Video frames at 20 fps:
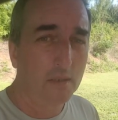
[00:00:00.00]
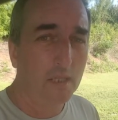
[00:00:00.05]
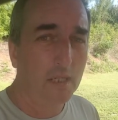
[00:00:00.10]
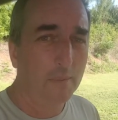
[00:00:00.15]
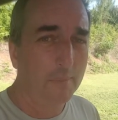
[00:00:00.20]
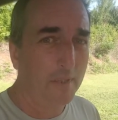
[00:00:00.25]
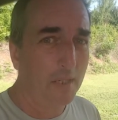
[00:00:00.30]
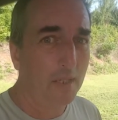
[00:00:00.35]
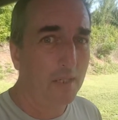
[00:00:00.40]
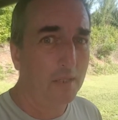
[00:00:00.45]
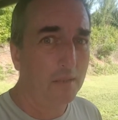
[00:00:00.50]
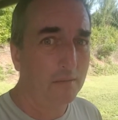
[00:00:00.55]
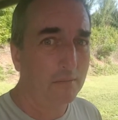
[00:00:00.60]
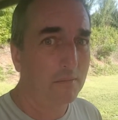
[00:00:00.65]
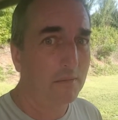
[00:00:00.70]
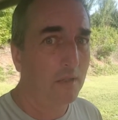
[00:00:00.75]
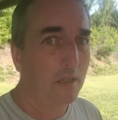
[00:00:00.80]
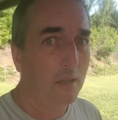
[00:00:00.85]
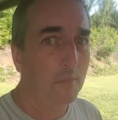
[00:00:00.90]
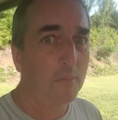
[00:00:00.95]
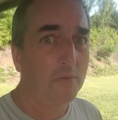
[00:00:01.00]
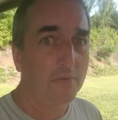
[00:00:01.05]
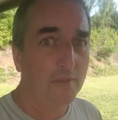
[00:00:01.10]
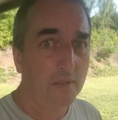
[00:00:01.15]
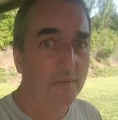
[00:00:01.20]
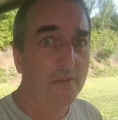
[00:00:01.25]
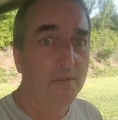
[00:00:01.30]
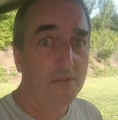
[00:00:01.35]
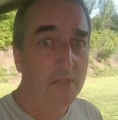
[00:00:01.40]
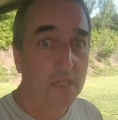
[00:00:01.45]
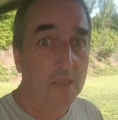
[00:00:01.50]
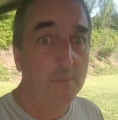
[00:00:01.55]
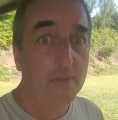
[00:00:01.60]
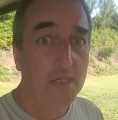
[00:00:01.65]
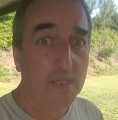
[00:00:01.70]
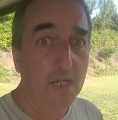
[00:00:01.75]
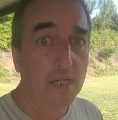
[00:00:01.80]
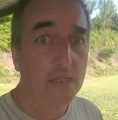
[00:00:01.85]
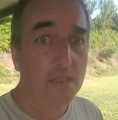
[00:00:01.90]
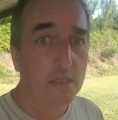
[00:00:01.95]
I'm here almost every steamy
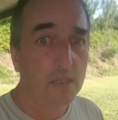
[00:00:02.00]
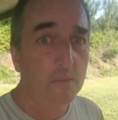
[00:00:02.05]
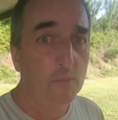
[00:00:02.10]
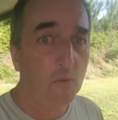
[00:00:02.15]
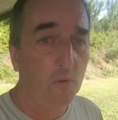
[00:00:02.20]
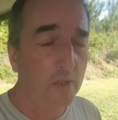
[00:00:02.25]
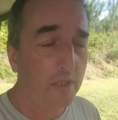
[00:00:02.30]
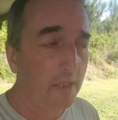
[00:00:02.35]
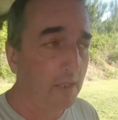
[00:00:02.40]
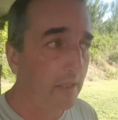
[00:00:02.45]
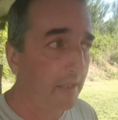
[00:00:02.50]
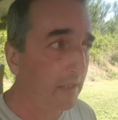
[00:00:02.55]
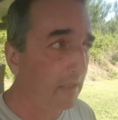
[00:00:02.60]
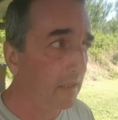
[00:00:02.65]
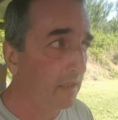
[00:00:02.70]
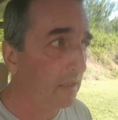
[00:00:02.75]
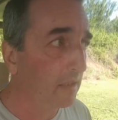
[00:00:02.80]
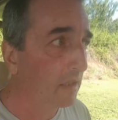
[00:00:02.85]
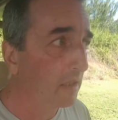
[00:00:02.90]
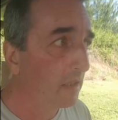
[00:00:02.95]
Tennessee morning lately.